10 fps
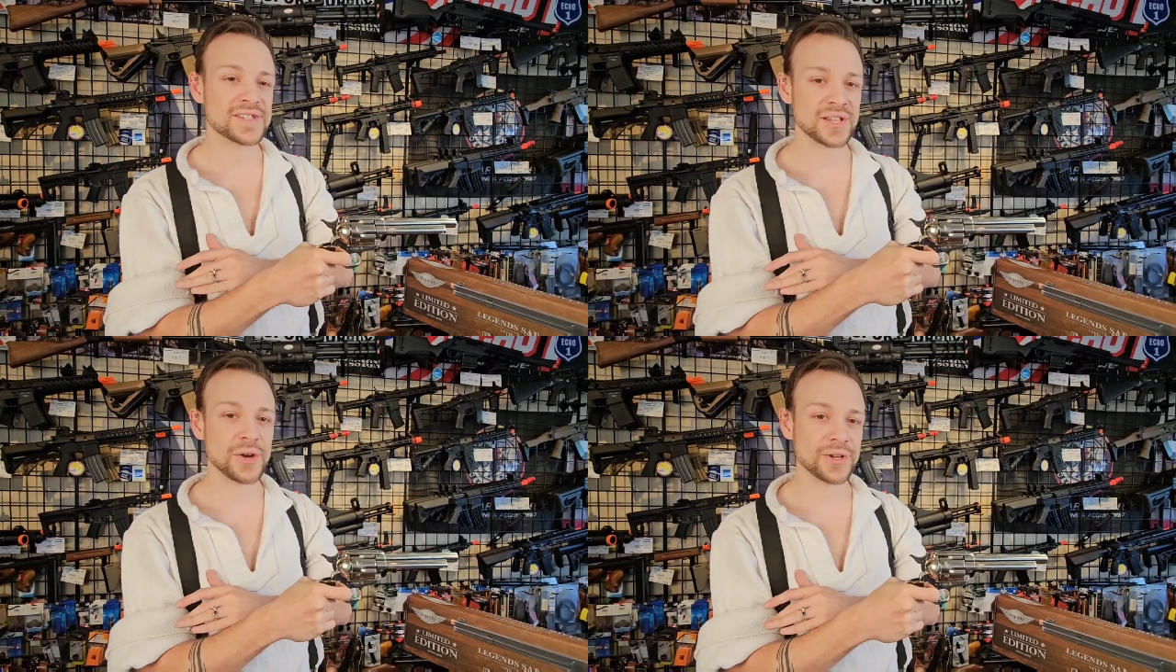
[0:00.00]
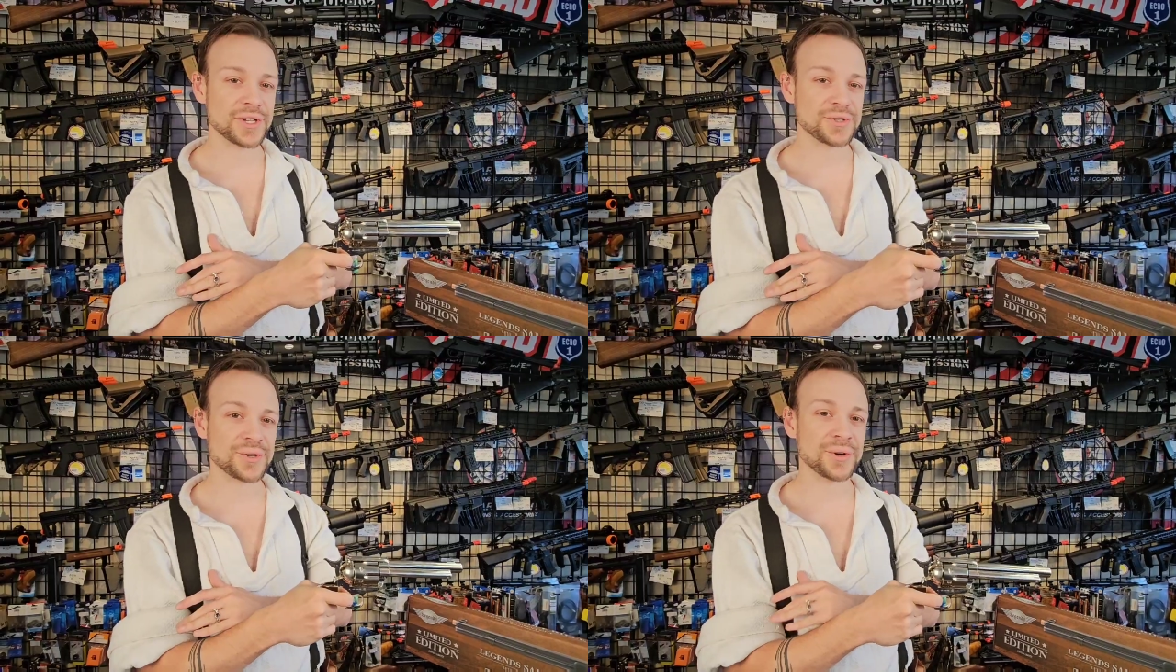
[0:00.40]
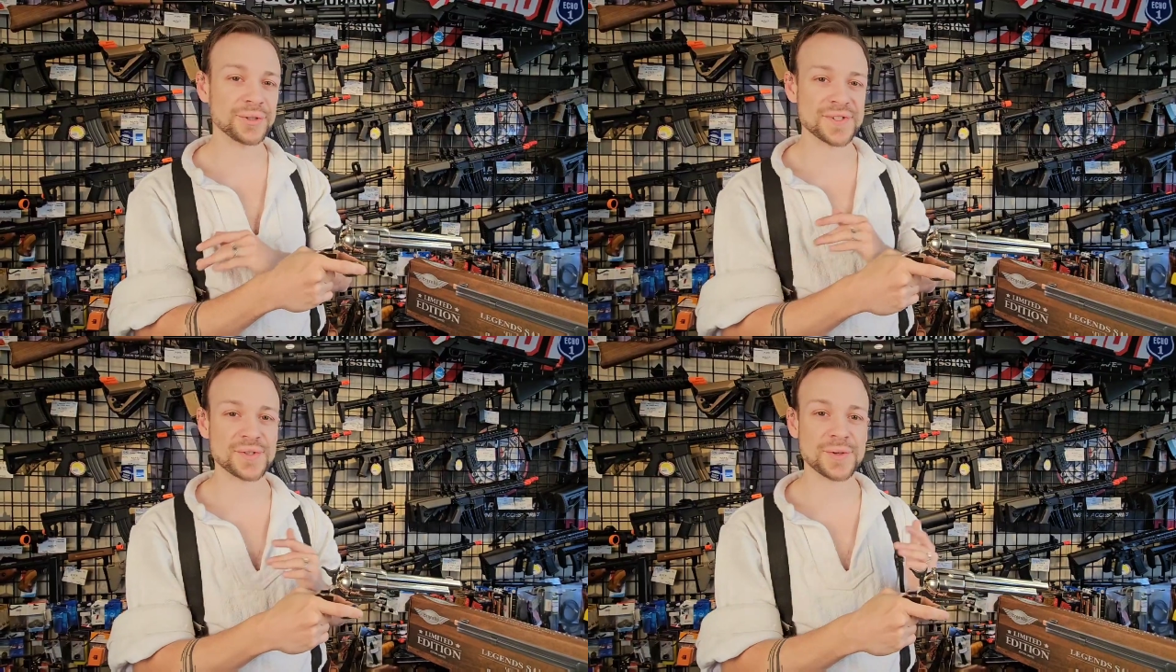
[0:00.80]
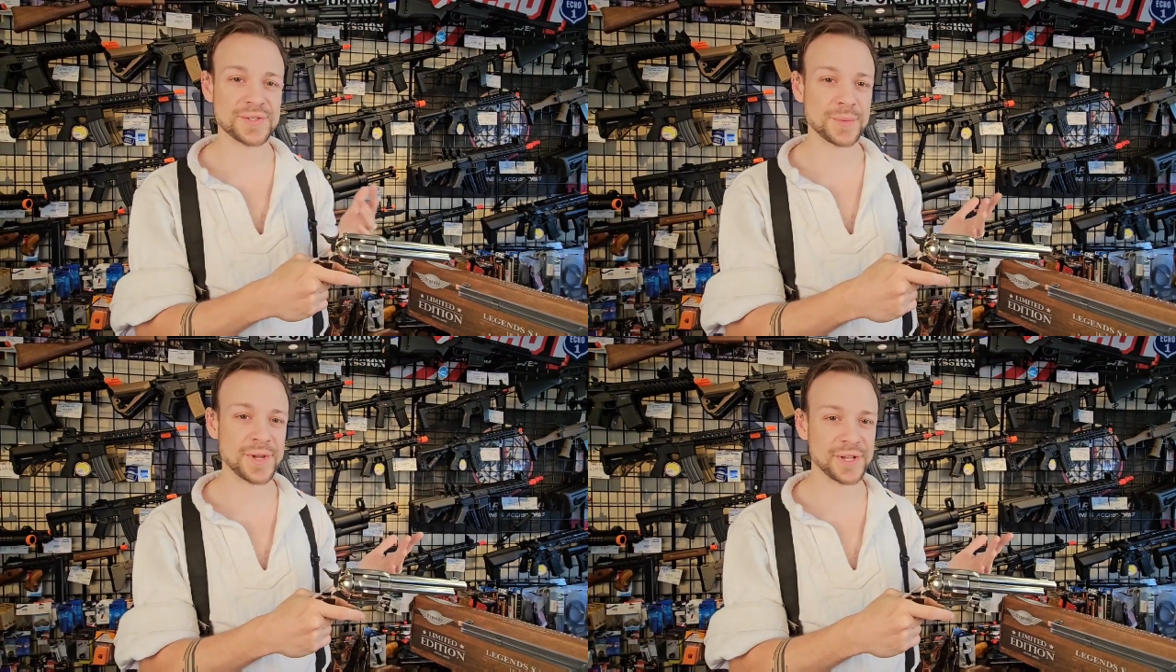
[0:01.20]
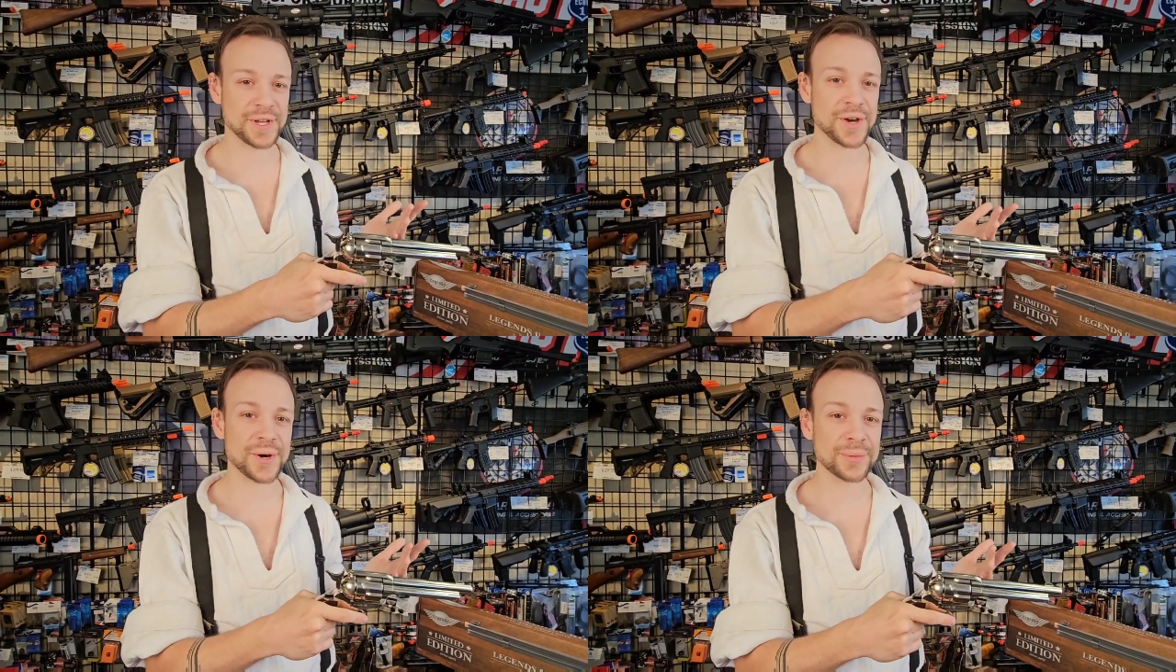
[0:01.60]
Slow and controlled is always the way to
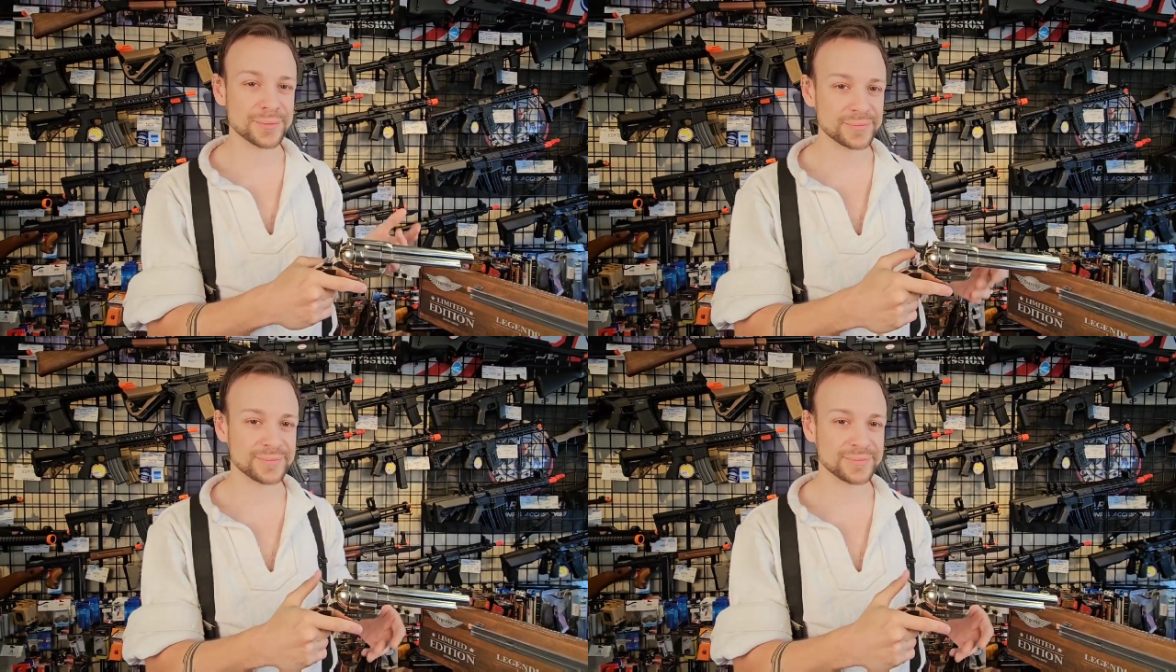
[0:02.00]
go.